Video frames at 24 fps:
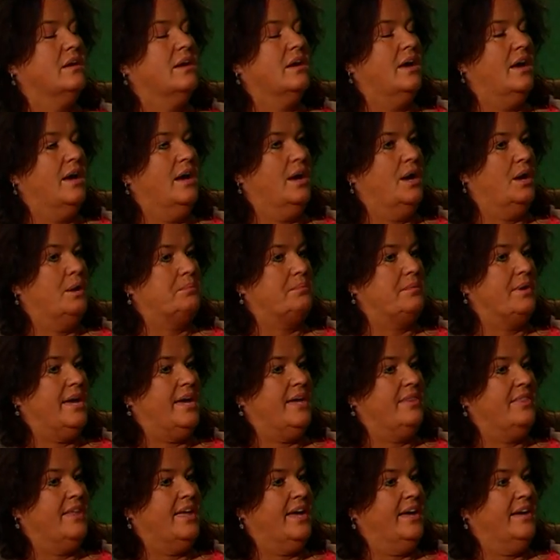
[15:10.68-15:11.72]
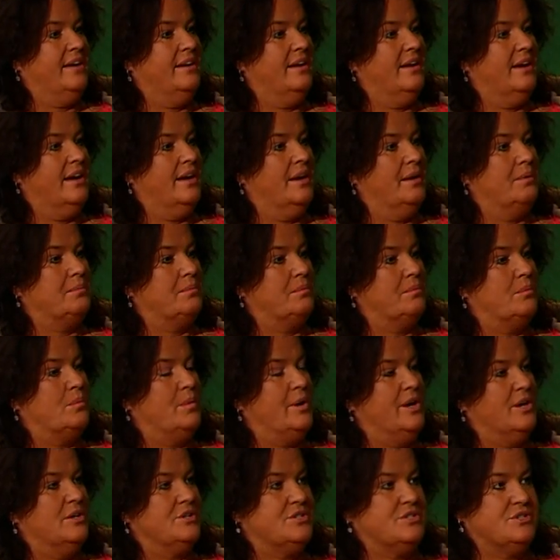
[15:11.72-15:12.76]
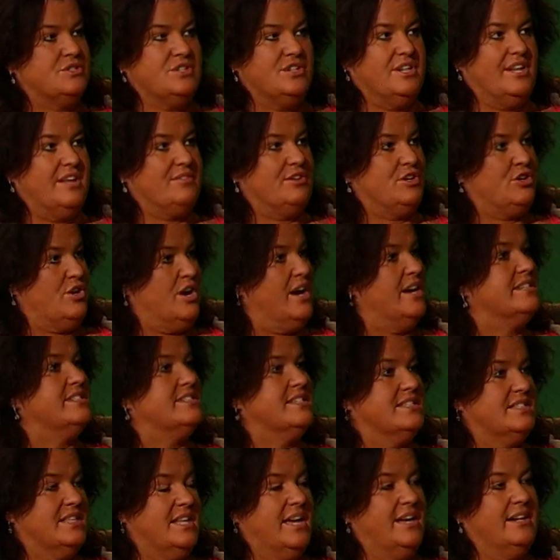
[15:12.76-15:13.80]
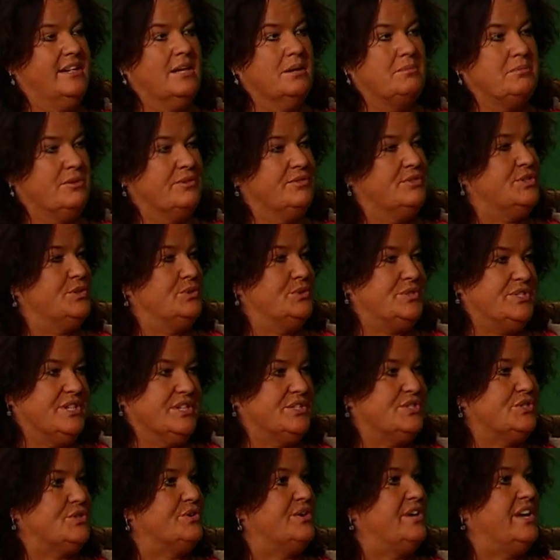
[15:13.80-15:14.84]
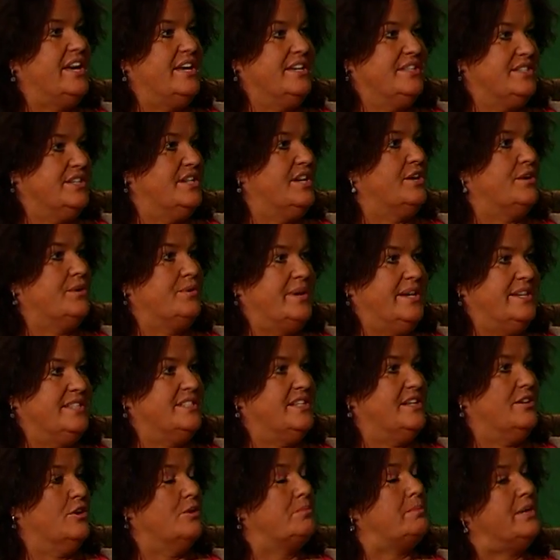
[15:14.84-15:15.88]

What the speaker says: And then we also still have the crisis line number of 263-8080,